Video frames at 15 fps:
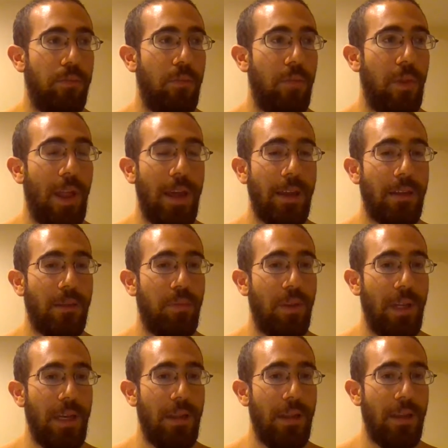like to
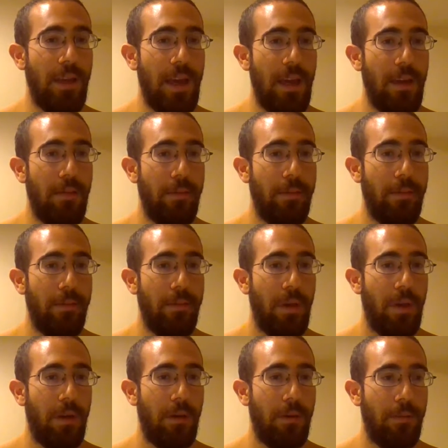play the game
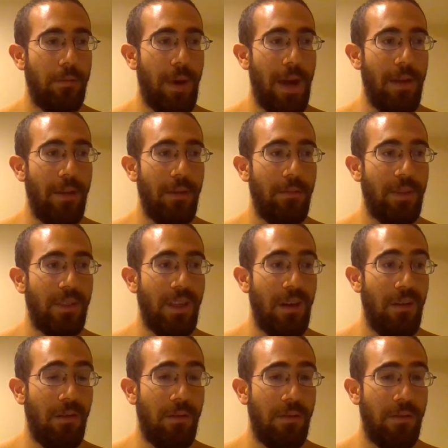by
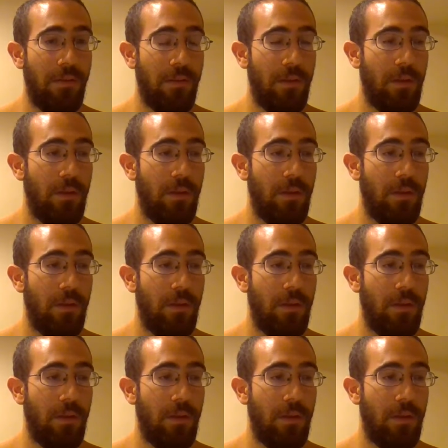themselves